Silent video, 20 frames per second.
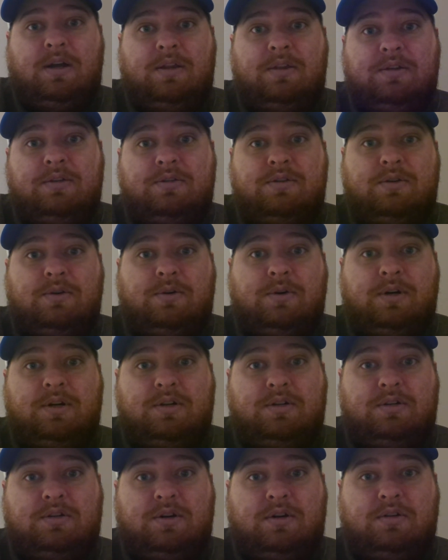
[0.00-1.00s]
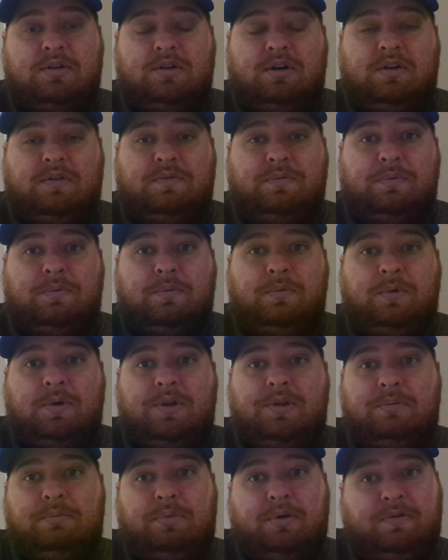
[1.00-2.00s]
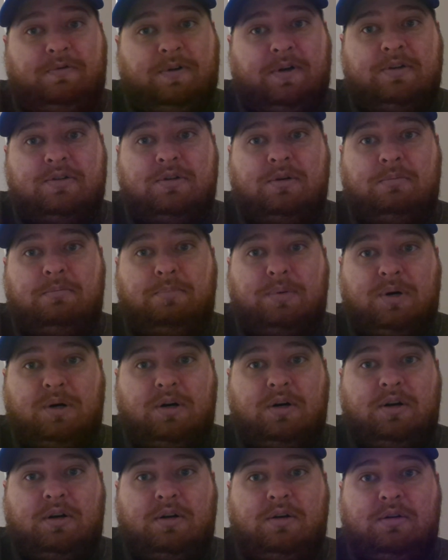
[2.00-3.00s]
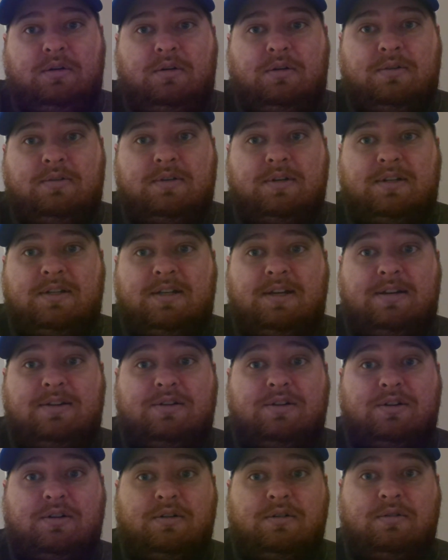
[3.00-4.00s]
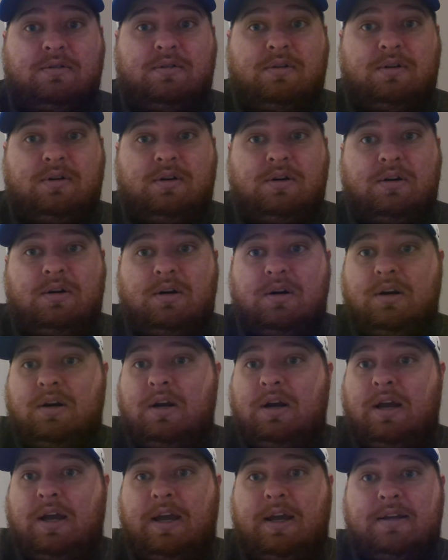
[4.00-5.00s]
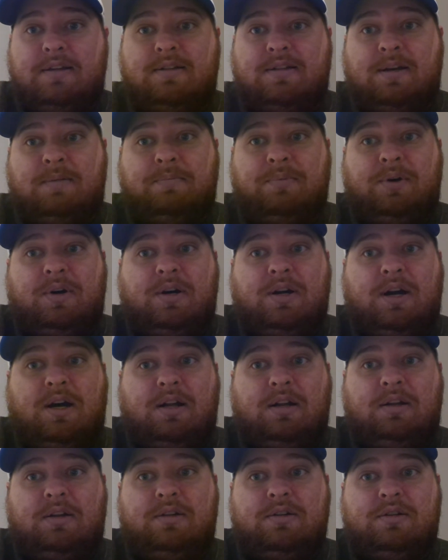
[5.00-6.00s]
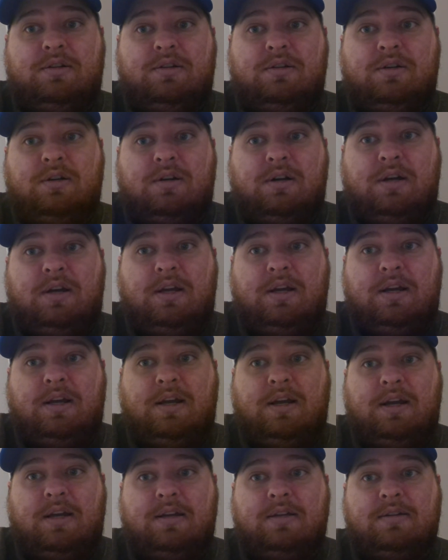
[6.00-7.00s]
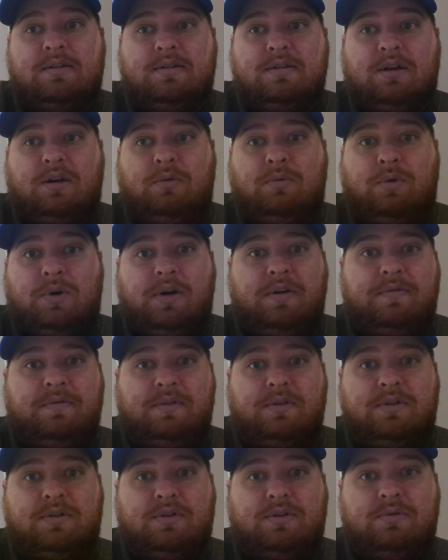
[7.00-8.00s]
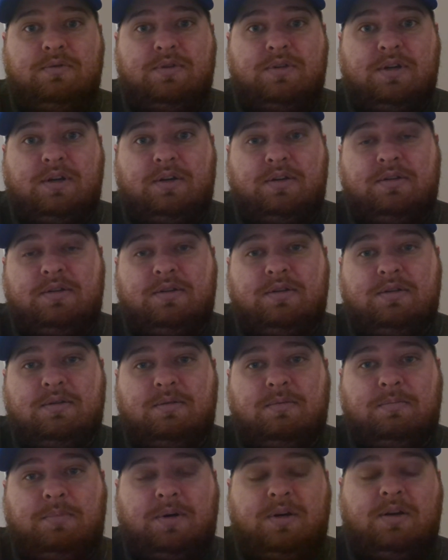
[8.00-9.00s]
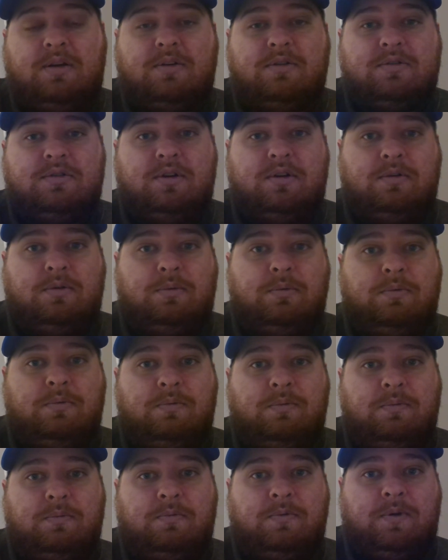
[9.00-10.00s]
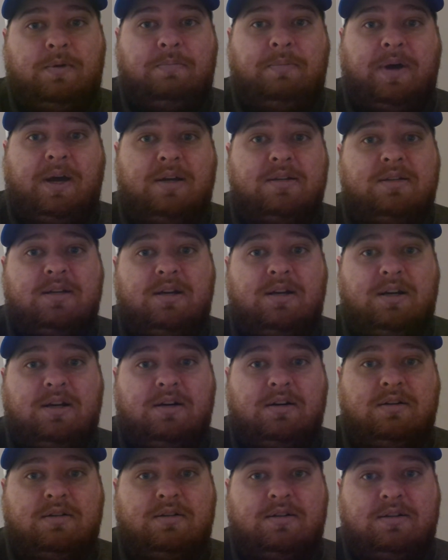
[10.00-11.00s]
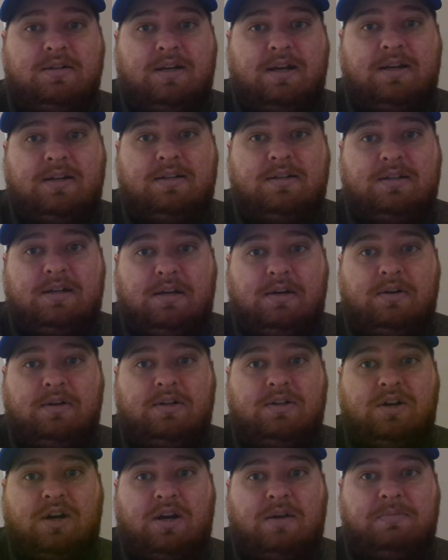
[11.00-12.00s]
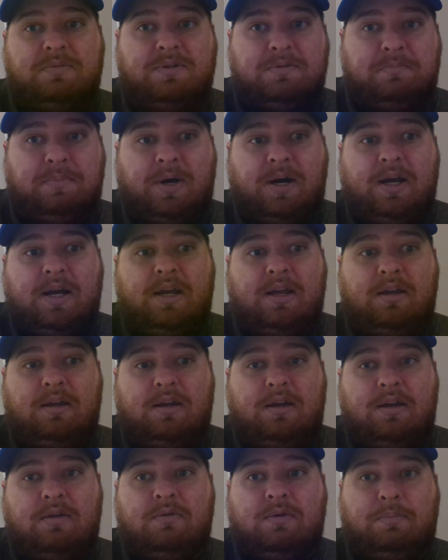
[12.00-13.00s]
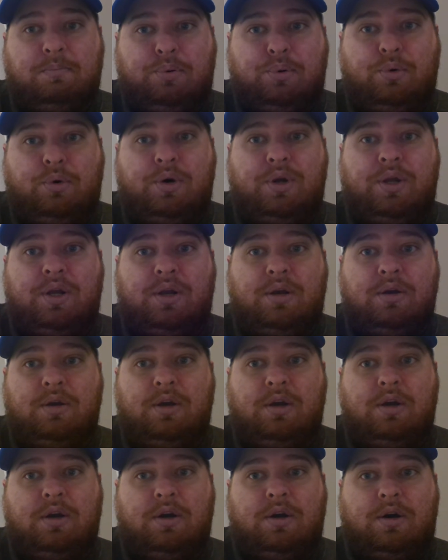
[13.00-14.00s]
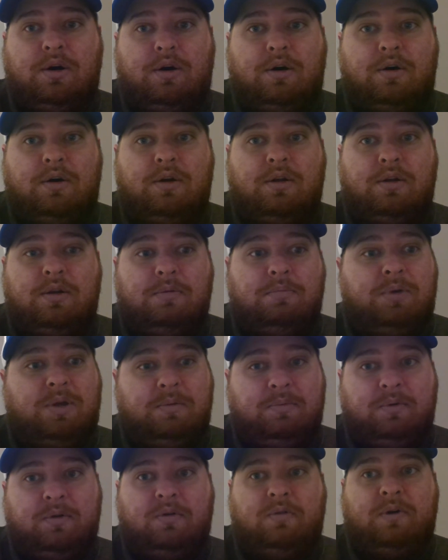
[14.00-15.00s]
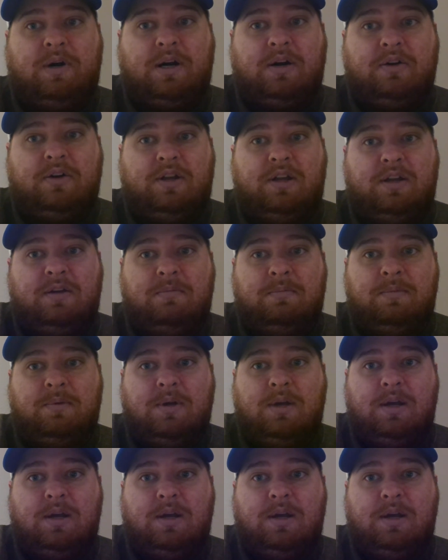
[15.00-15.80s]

The story starts off with Professor Burton, who's a teacher at Templar College and has a wife and two sons. But he also, for the past 10 years, has had a secret job spying and reporting on the people around him.